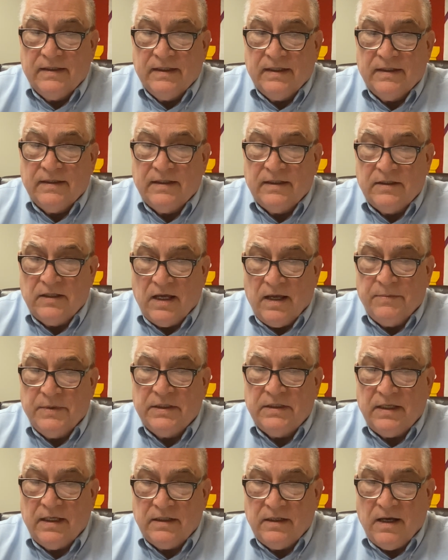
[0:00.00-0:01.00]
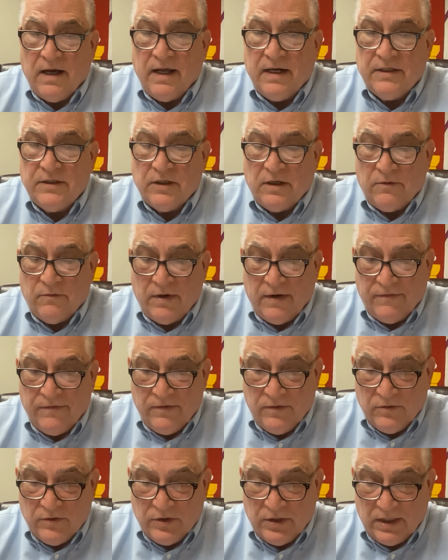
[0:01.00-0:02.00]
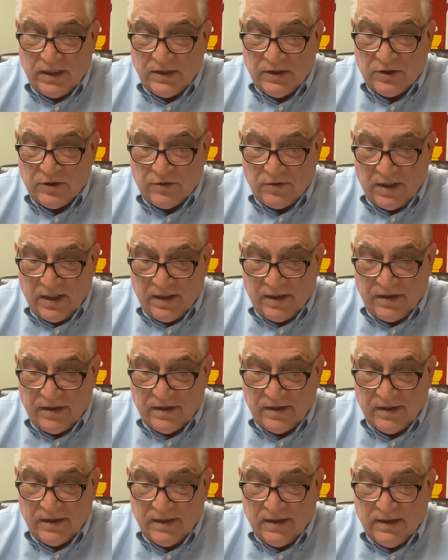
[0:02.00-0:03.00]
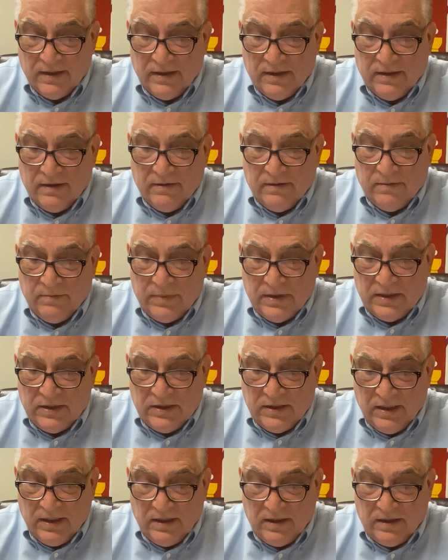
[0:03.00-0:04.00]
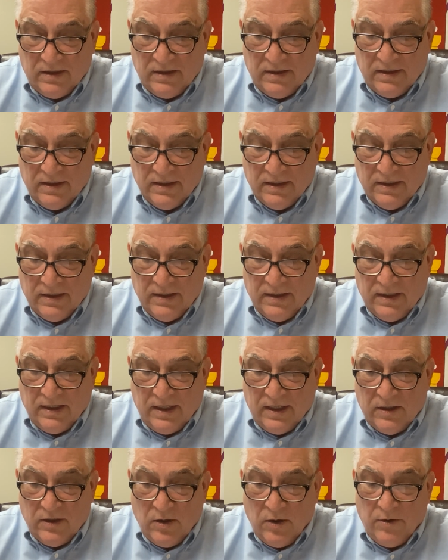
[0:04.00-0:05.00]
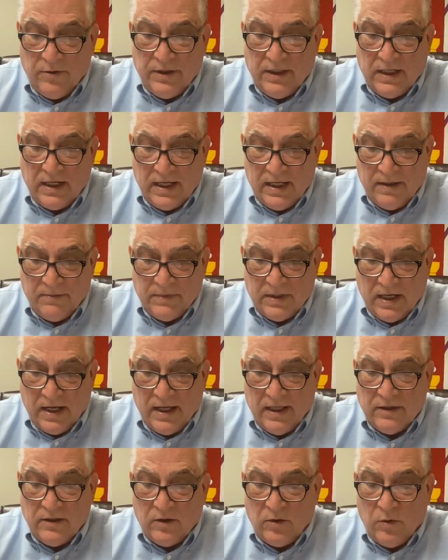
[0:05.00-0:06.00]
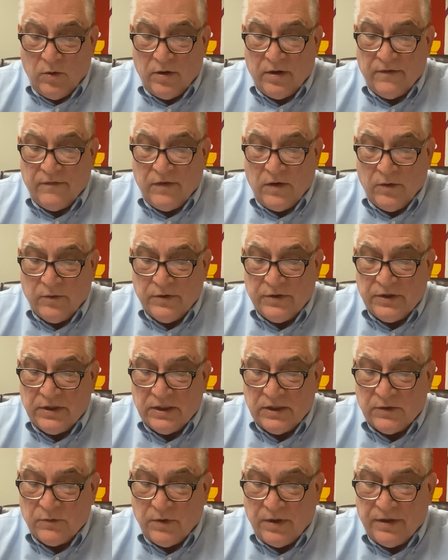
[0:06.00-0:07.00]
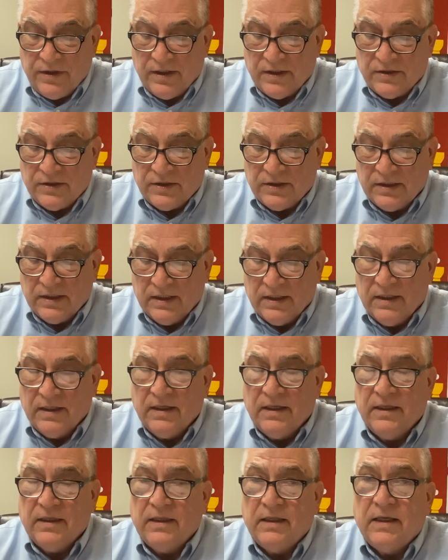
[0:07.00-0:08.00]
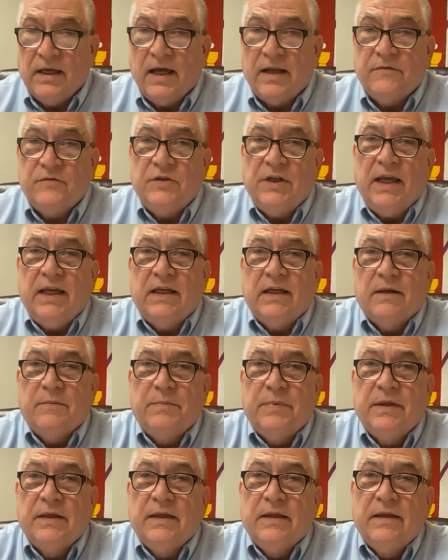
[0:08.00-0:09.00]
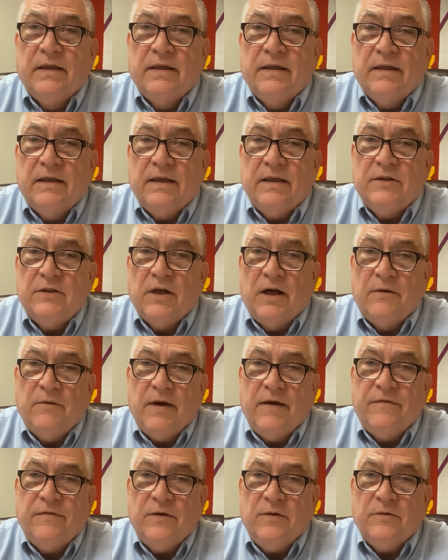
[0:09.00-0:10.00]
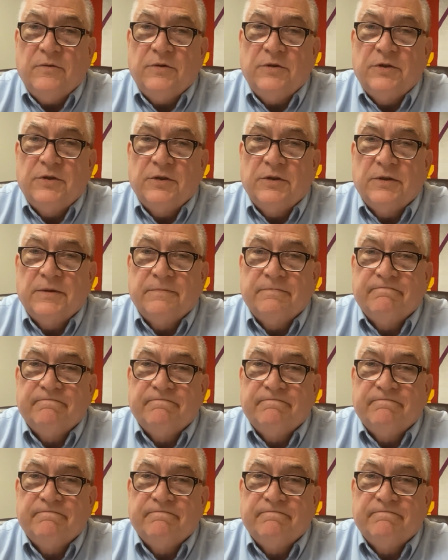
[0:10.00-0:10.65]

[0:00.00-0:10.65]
As the psalmist said, God is our refuge and strength. Be still and know that I am God, the Lord of hosts is with us. The God of Jacob is our refuge.